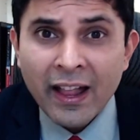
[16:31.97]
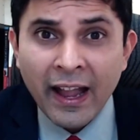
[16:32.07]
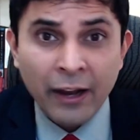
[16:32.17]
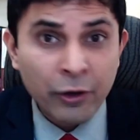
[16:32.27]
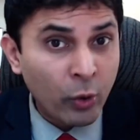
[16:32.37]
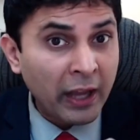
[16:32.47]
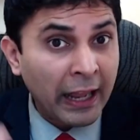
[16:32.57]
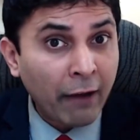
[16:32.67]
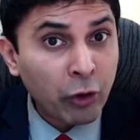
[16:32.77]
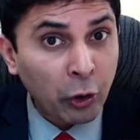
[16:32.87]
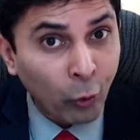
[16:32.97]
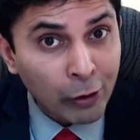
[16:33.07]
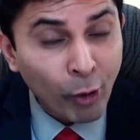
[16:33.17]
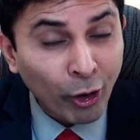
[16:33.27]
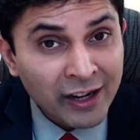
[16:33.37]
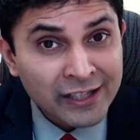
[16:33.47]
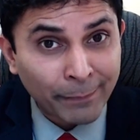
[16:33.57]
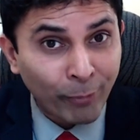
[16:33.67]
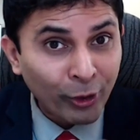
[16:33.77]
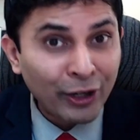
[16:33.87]
and you can have your role model
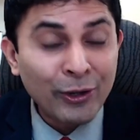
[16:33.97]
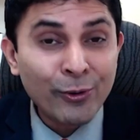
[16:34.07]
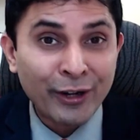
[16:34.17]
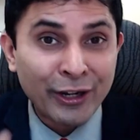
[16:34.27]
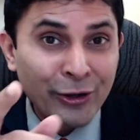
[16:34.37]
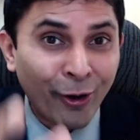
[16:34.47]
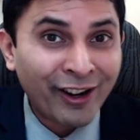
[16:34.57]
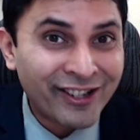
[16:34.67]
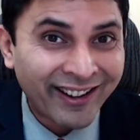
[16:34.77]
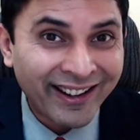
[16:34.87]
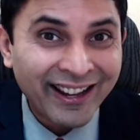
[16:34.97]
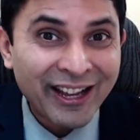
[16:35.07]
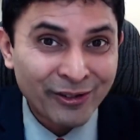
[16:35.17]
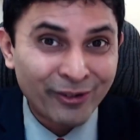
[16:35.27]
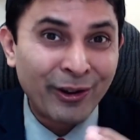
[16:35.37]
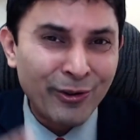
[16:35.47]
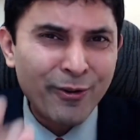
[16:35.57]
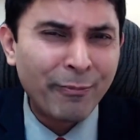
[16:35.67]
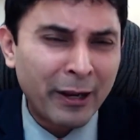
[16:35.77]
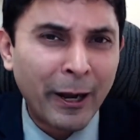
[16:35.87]
supporting you in your journey so that you
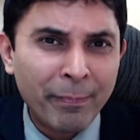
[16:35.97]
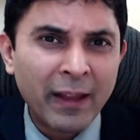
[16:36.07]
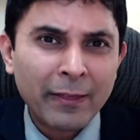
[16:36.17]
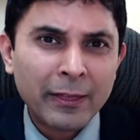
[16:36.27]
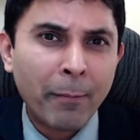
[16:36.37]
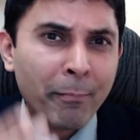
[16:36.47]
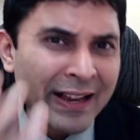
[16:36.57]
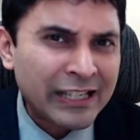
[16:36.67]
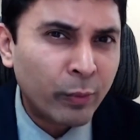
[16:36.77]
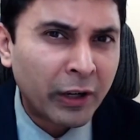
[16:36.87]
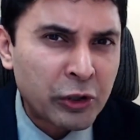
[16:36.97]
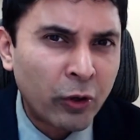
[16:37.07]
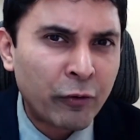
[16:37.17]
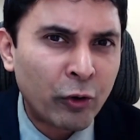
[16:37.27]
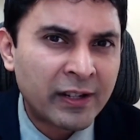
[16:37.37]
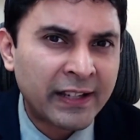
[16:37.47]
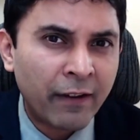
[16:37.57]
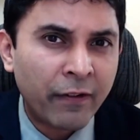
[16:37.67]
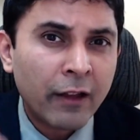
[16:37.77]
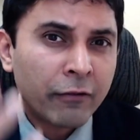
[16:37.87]
become the best version of
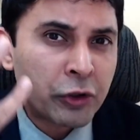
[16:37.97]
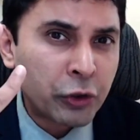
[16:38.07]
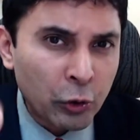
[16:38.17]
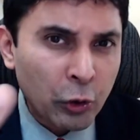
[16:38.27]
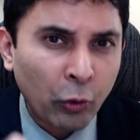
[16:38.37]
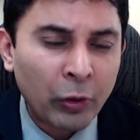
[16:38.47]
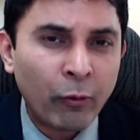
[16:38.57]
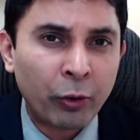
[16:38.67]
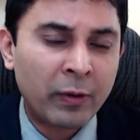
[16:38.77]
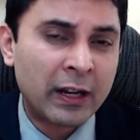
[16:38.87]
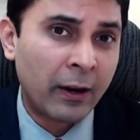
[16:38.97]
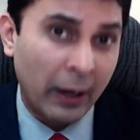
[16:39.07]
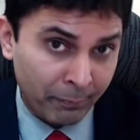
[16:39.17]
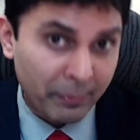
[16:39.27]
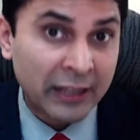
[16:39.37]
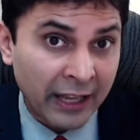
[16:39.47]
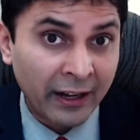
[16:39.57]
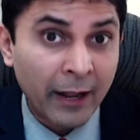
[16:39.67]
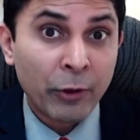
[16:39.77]
yourself which you truly want to be there.